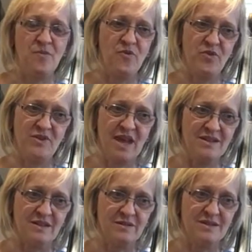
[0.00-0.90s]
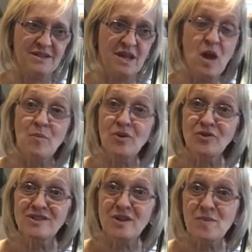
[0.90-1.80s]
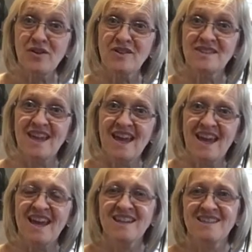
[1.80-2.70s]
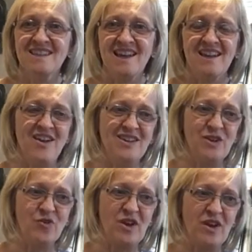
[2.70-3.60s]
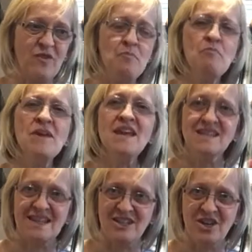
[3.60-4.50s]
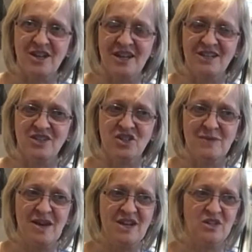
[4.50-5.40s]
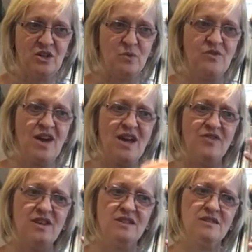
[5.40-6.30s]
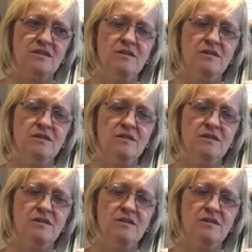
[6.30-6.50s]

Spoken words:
sentence, but also because he does that cunning trick of immediately turning it into G major. We've had this.